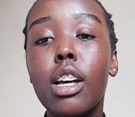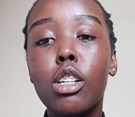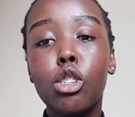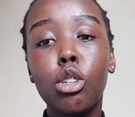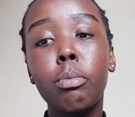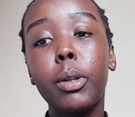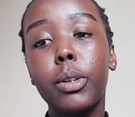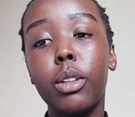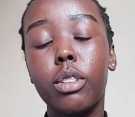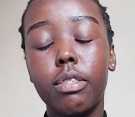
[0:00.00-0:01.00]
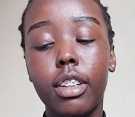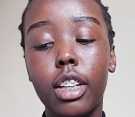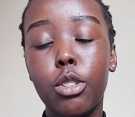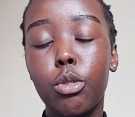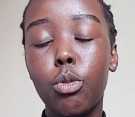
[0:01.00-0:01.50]
So make sure in whatever
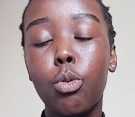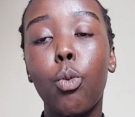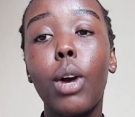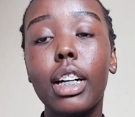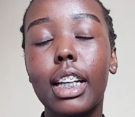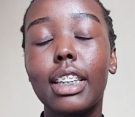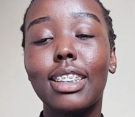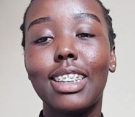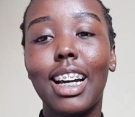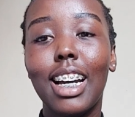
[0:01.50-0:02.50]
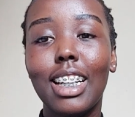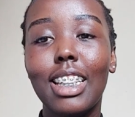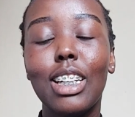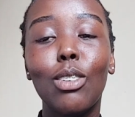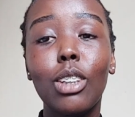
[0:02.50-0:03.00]
that you do, work extra hard.
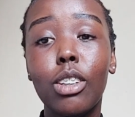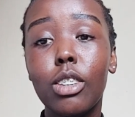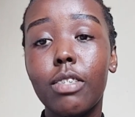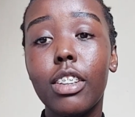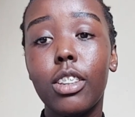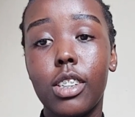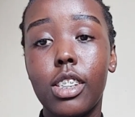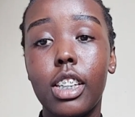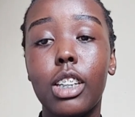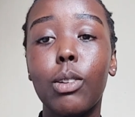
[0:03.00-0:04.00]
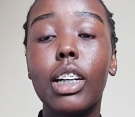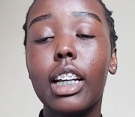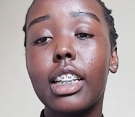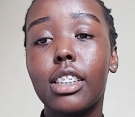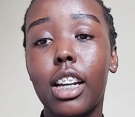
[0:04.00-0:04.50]
In whatever that you're studying, work
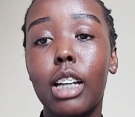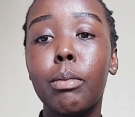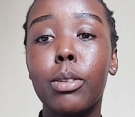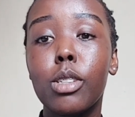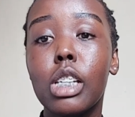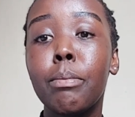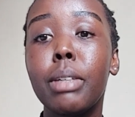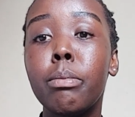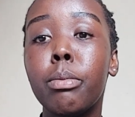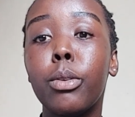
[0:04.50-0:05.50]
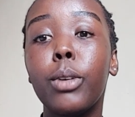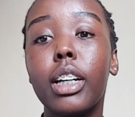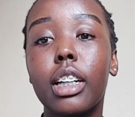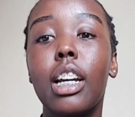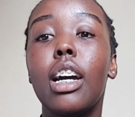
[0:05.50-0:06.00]
extra hard, because there are many people who are
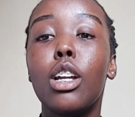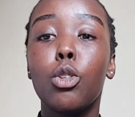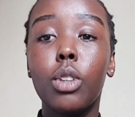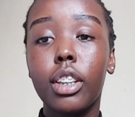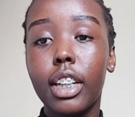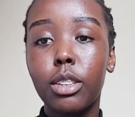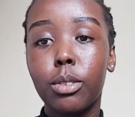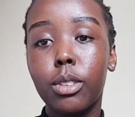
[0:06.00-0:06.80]
doing that